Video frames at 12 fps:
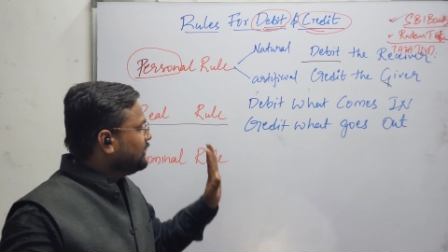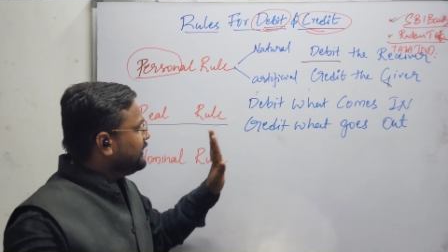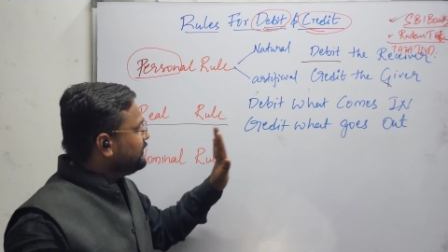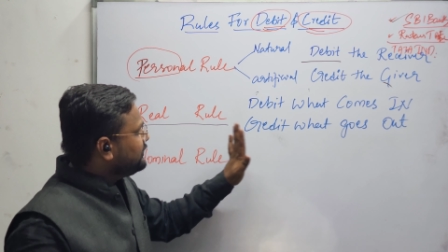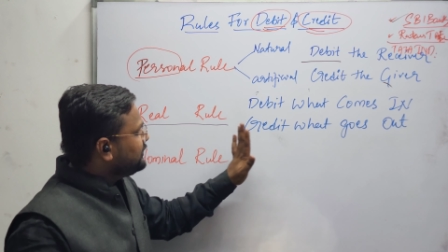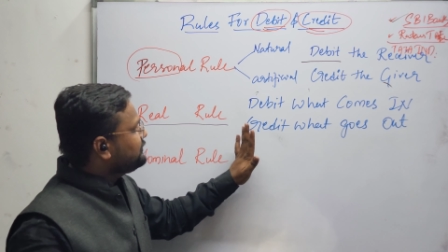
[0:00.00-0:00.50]

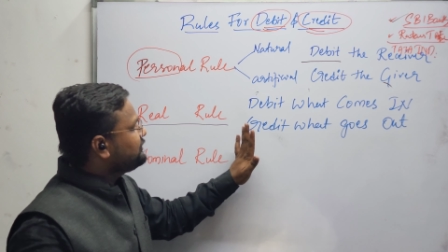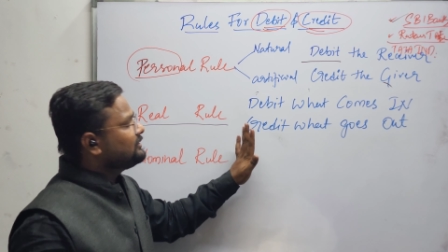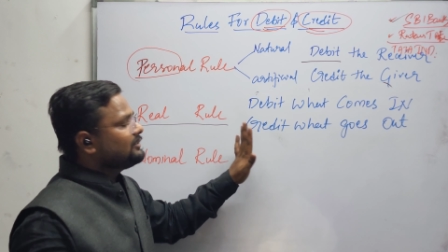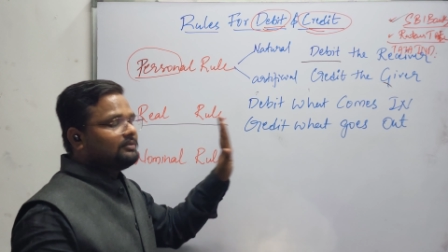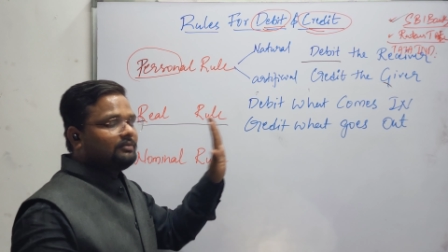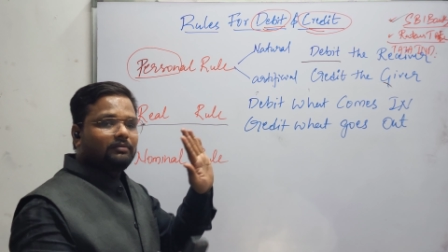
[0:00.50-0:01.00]
In
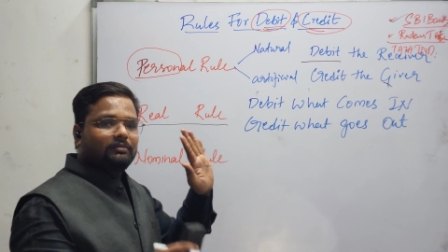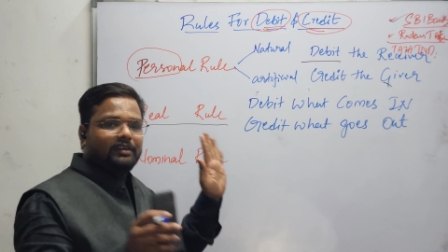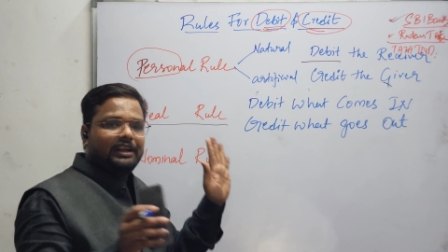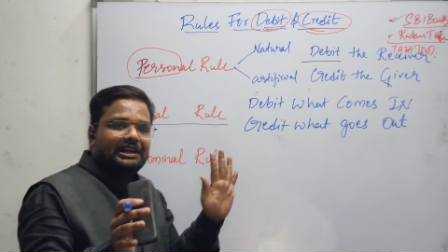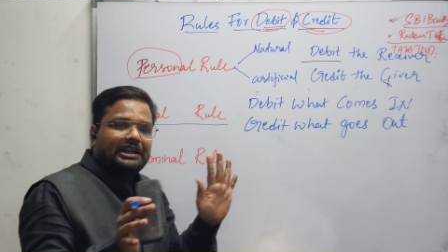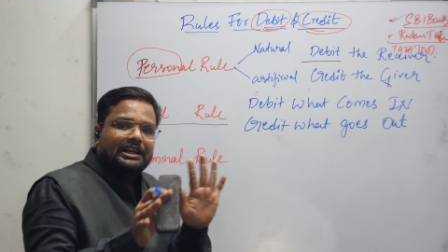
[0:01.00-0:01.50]
this,
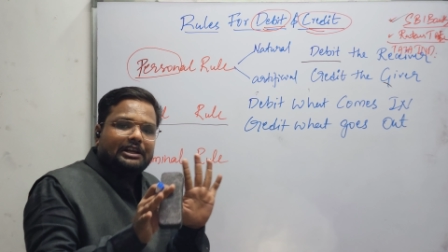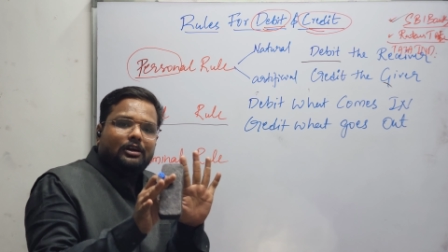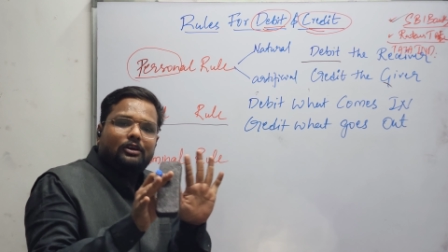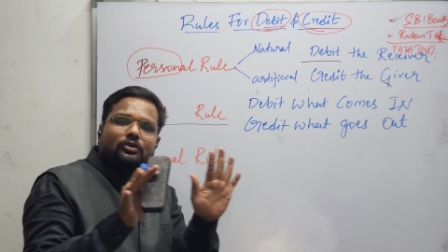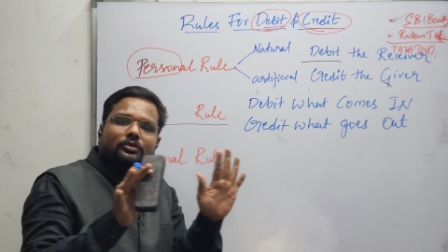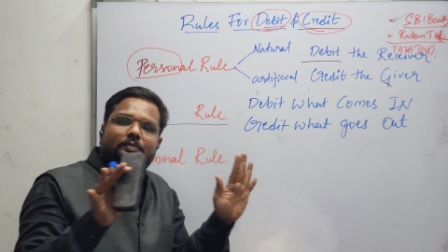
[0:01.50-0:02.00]
we
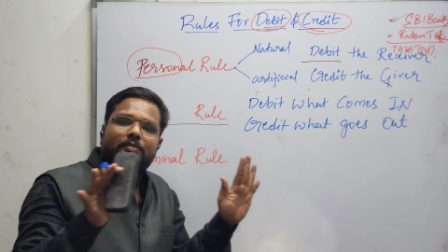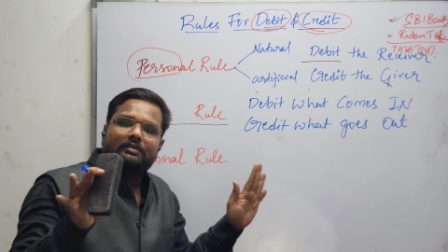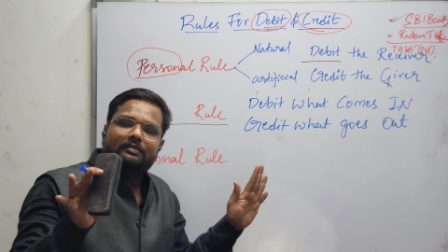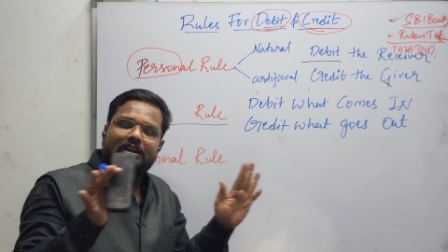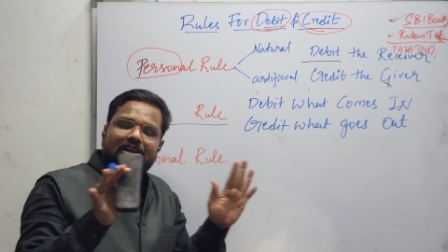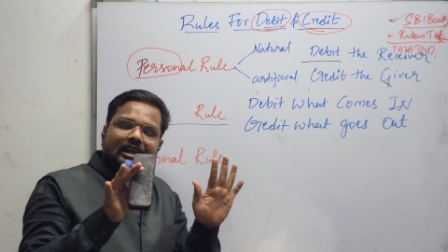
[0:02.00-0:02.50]
need
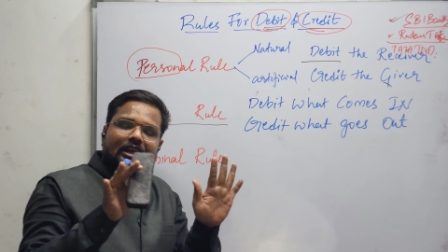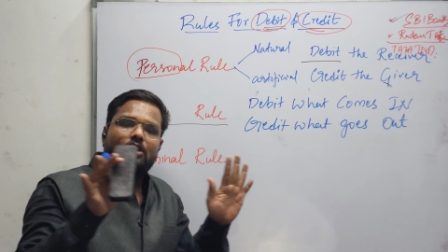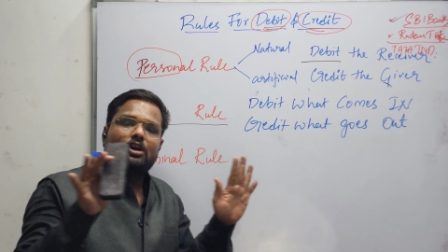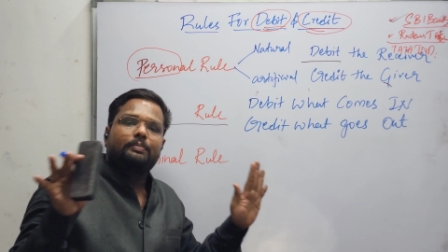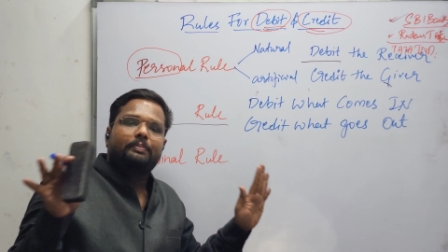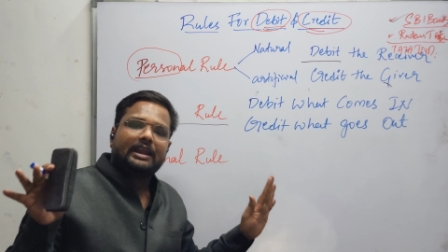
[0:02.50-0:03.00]

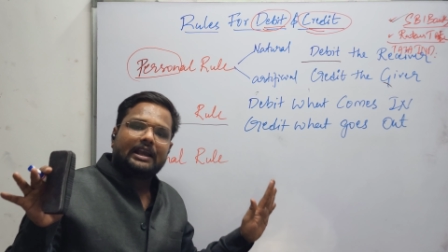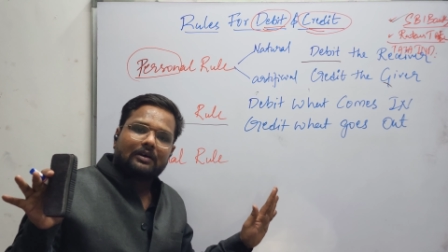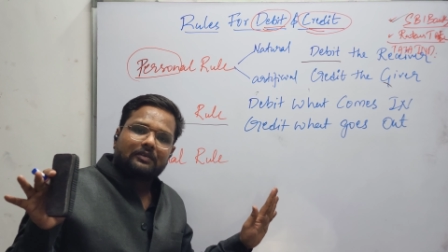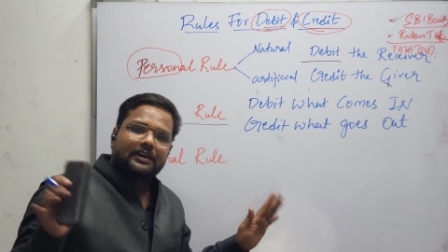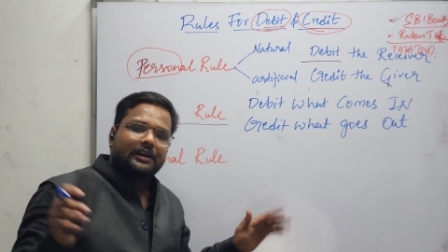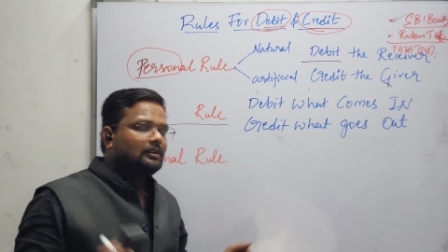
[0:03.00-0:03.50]
not break
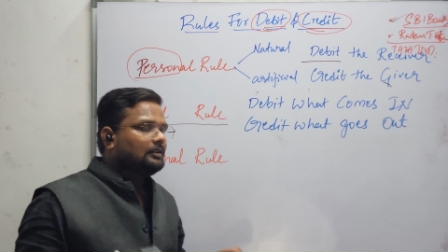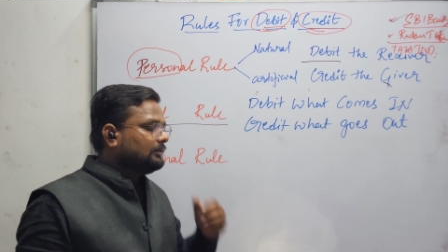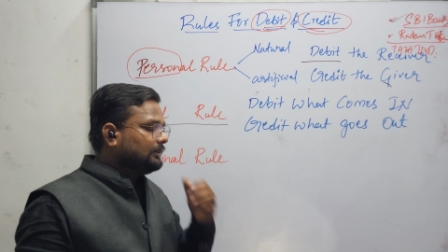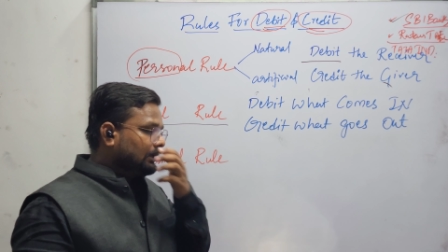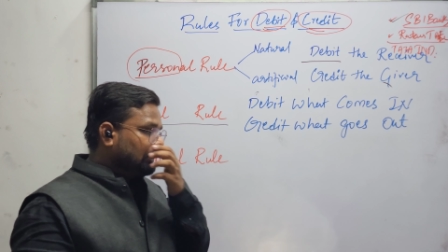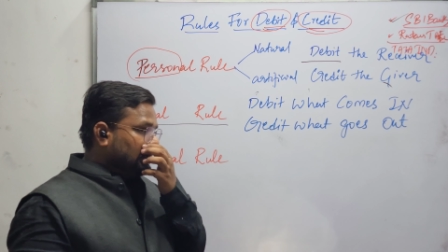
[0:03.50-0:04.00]
our head.